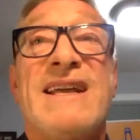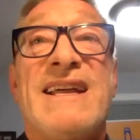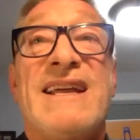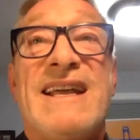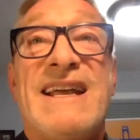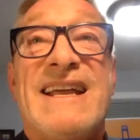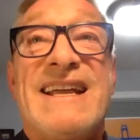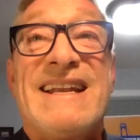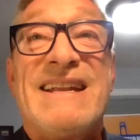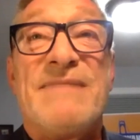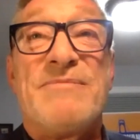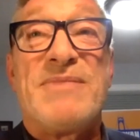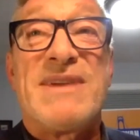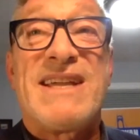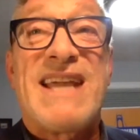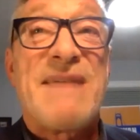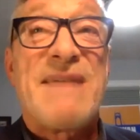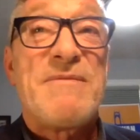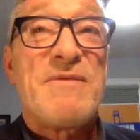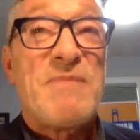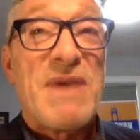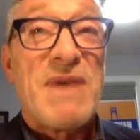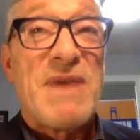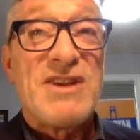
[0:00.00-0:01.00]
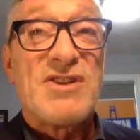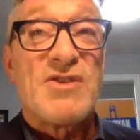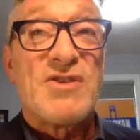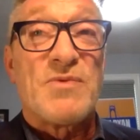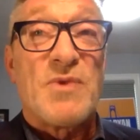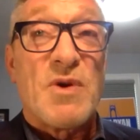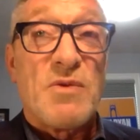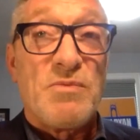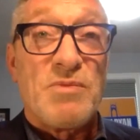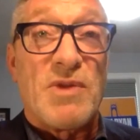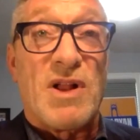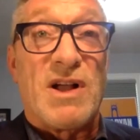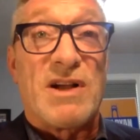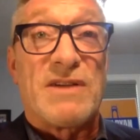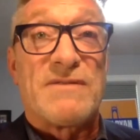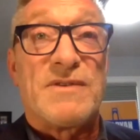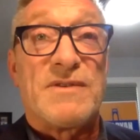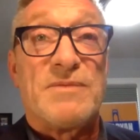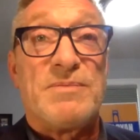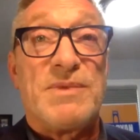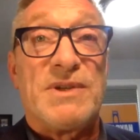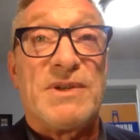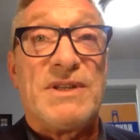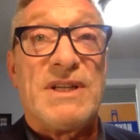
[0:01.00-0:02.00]
And it became a major roadblock
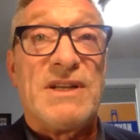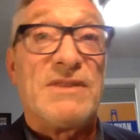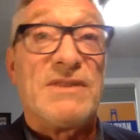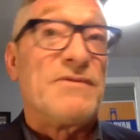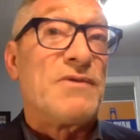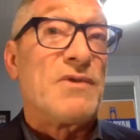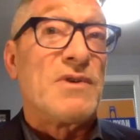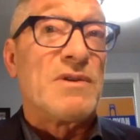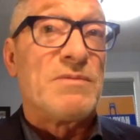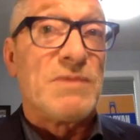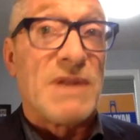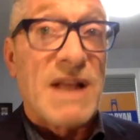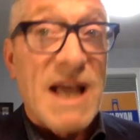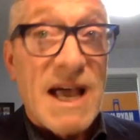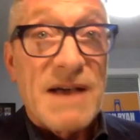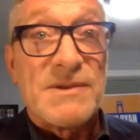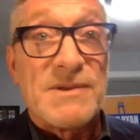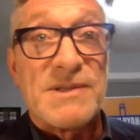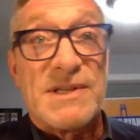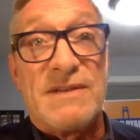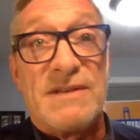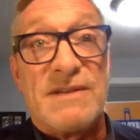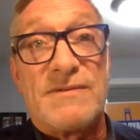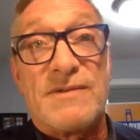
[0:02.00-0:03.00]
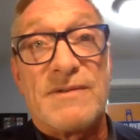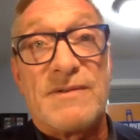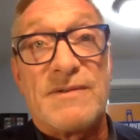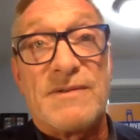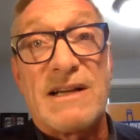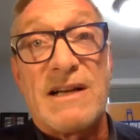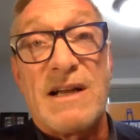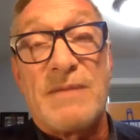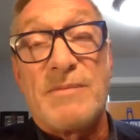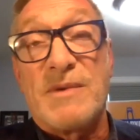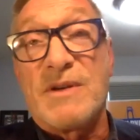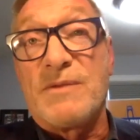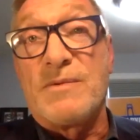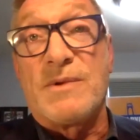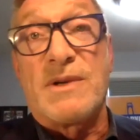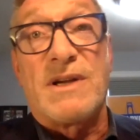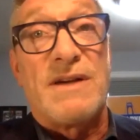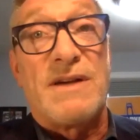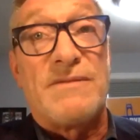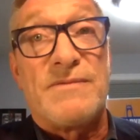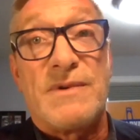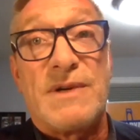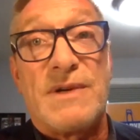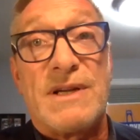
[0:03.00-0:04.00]
for building affordable housing, for economic
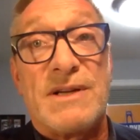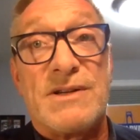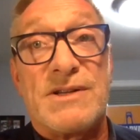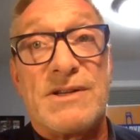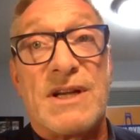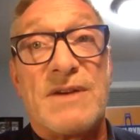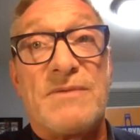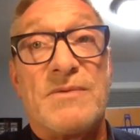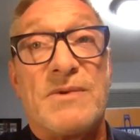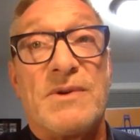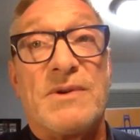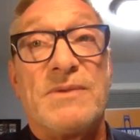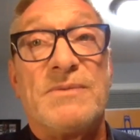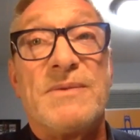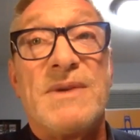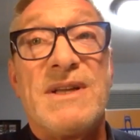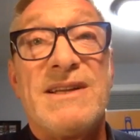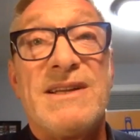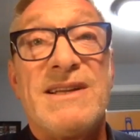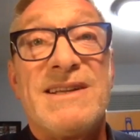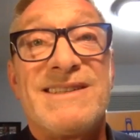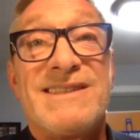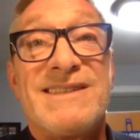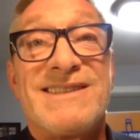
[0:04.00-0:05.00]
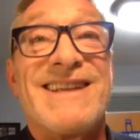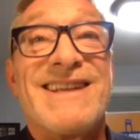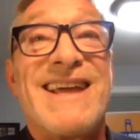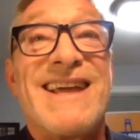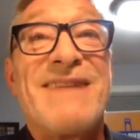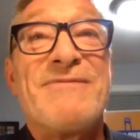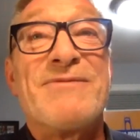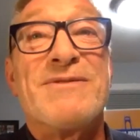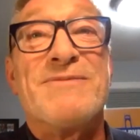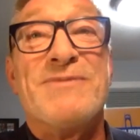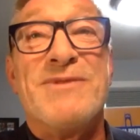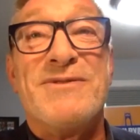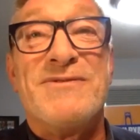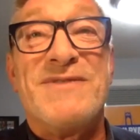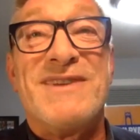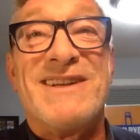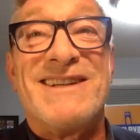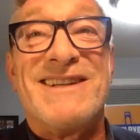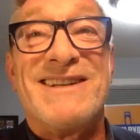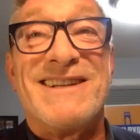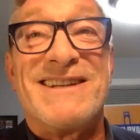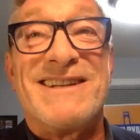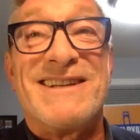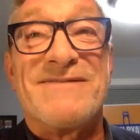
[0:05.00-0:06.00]
recovery in general. Today, we're
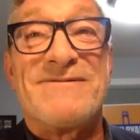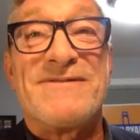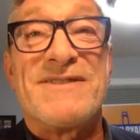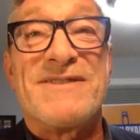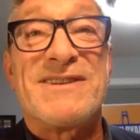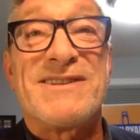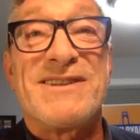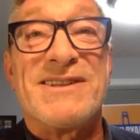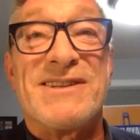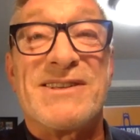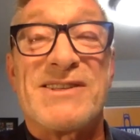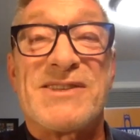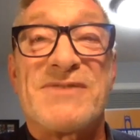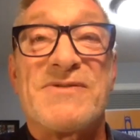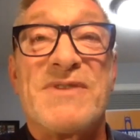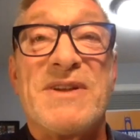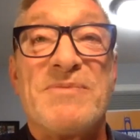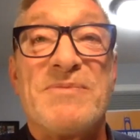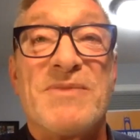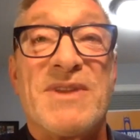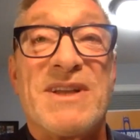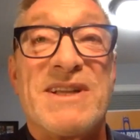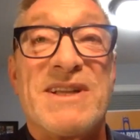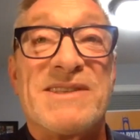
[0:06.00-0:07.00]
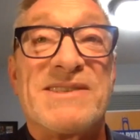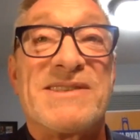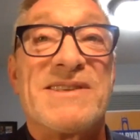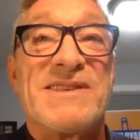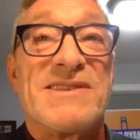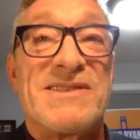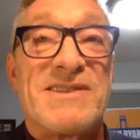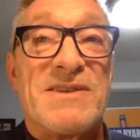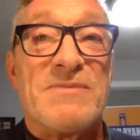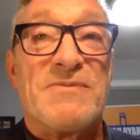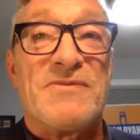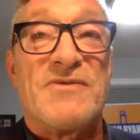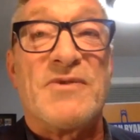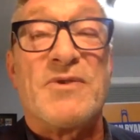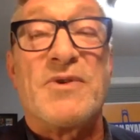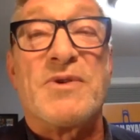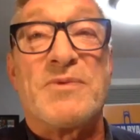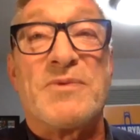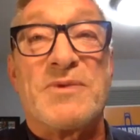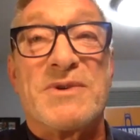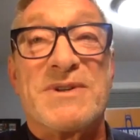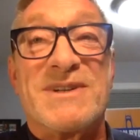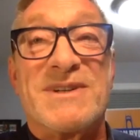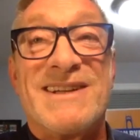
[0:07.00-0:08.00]
moving in an efficient, streamlined system
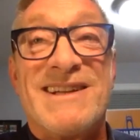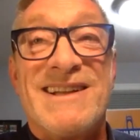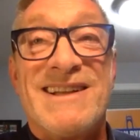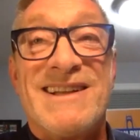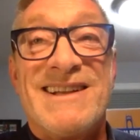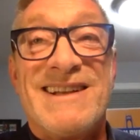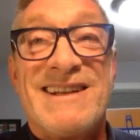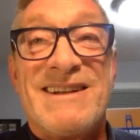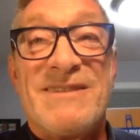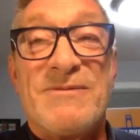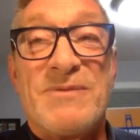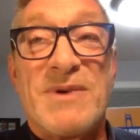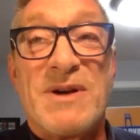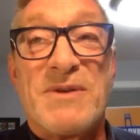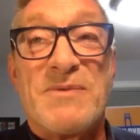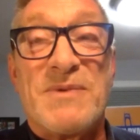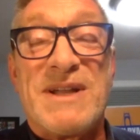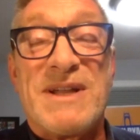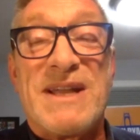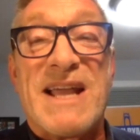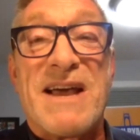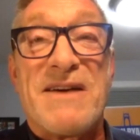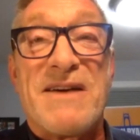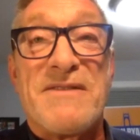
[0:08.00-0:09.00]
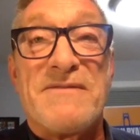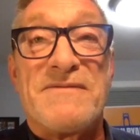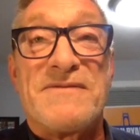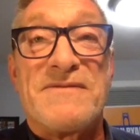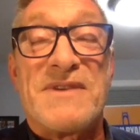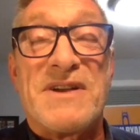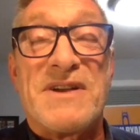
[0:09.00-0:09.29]
forward, where we have,